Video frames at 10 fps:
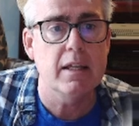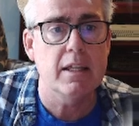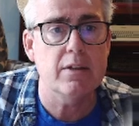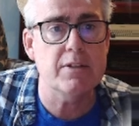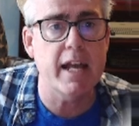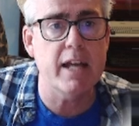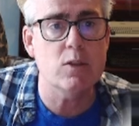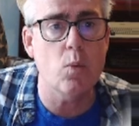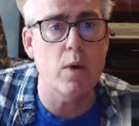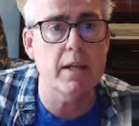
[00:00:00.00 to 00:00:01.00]
There's adds
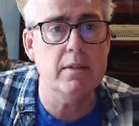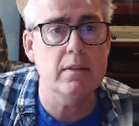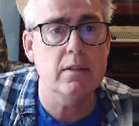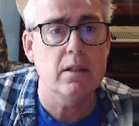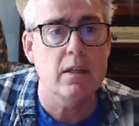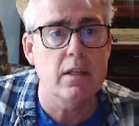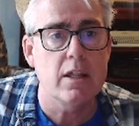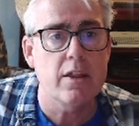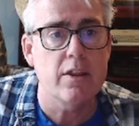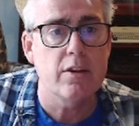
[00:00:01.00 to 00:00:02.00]
1,
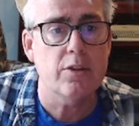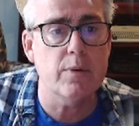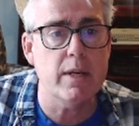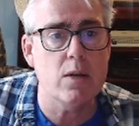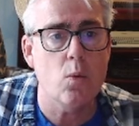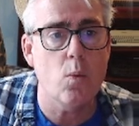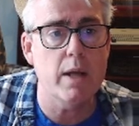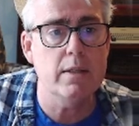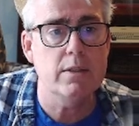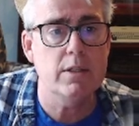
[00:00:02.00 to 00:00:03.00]
3.
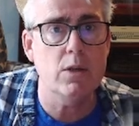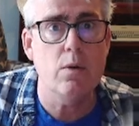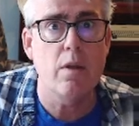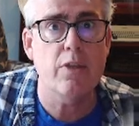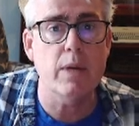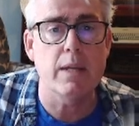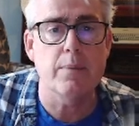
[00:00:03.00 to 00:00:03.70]
1, 2, 3.